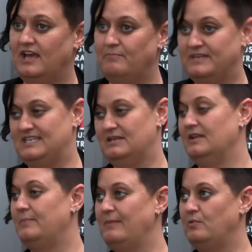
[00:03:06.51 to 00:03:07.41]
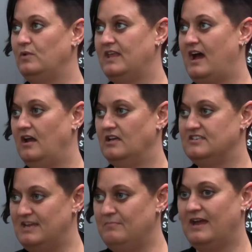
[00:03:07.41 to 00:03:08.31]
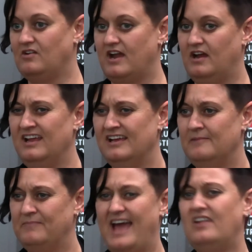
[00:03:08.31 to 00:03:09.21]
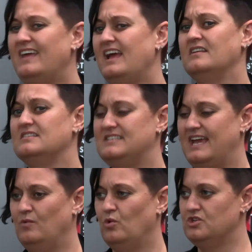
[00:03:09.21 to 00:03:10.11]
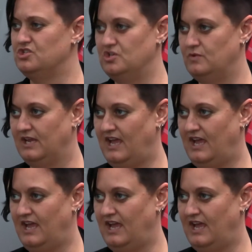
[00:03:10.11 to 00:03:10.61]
and particularly people without a STEM background, how do they understand what it's doing?